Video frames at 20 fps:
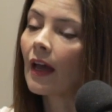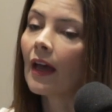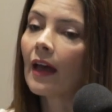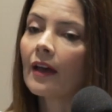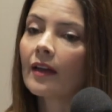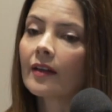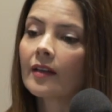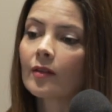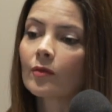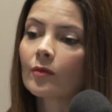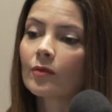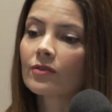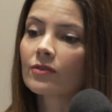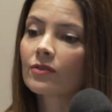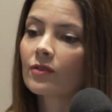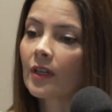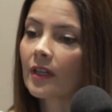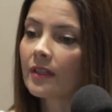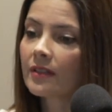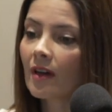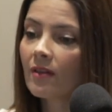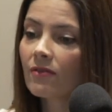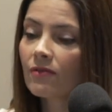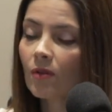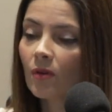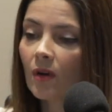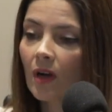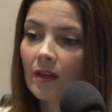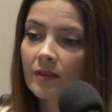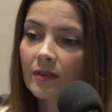and it was very tough
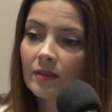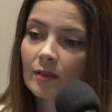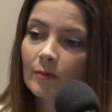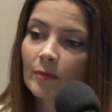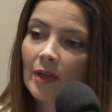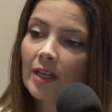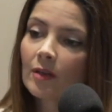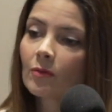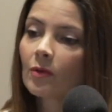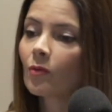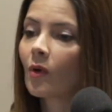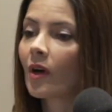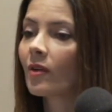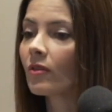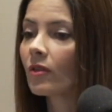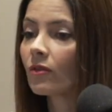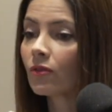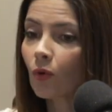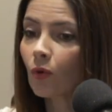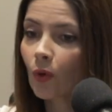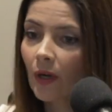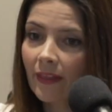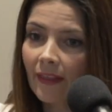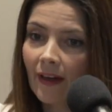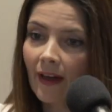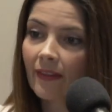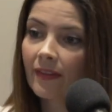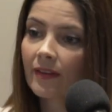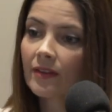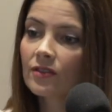phone calls to make. We want to avoid
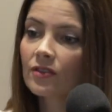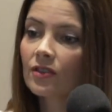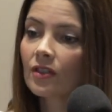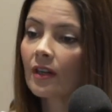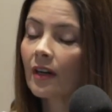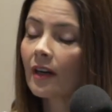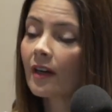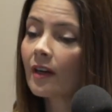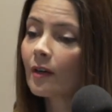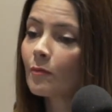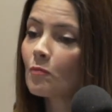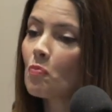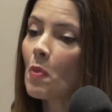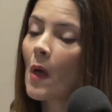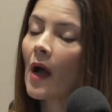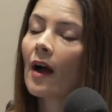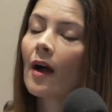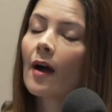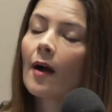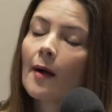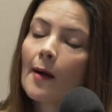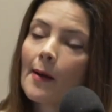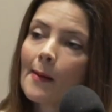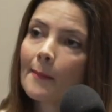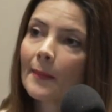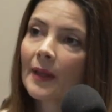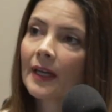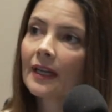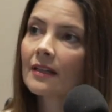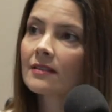that this year.
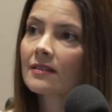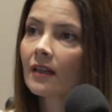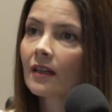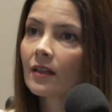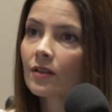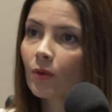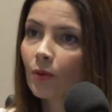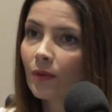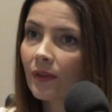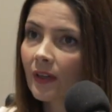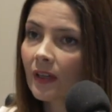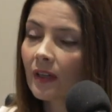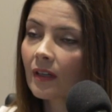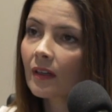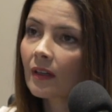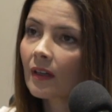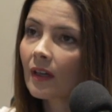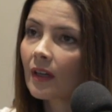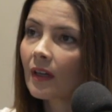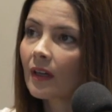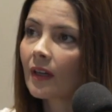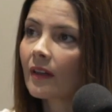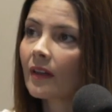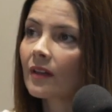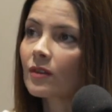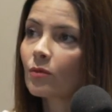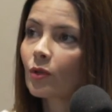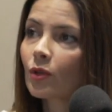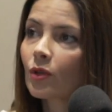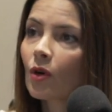Like I said, I don't think
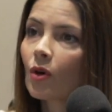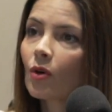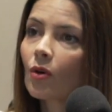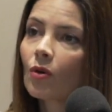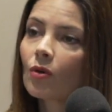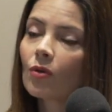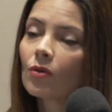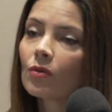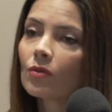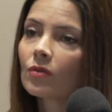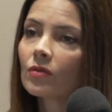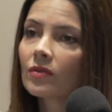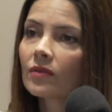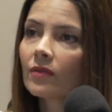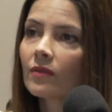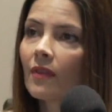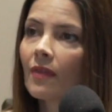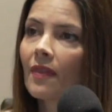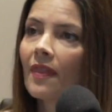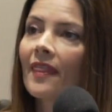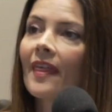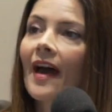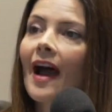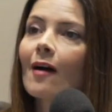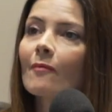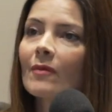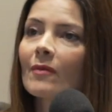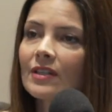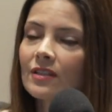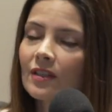things will go
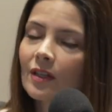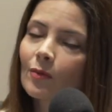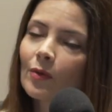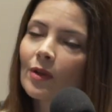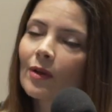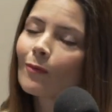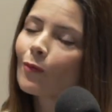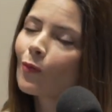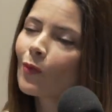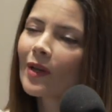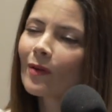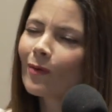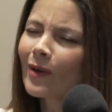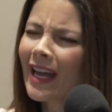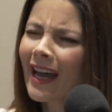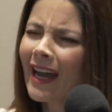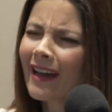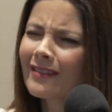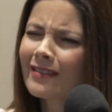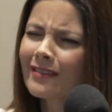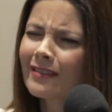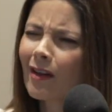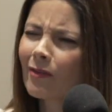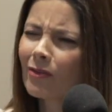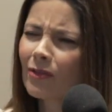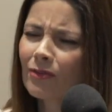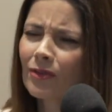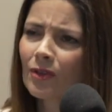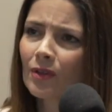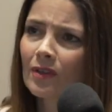that much. Like we had
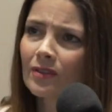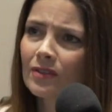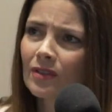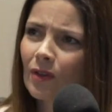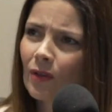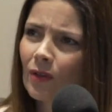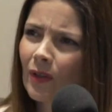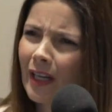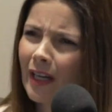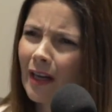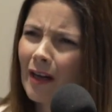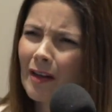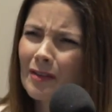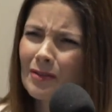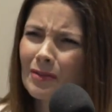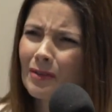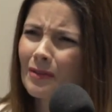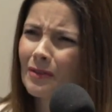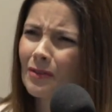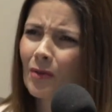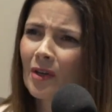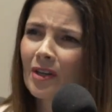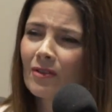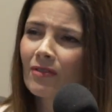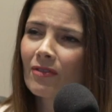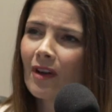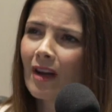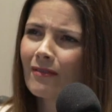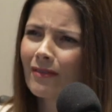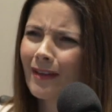stuff a few years ago, like
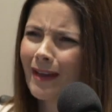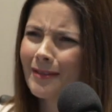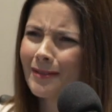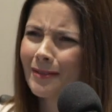125,000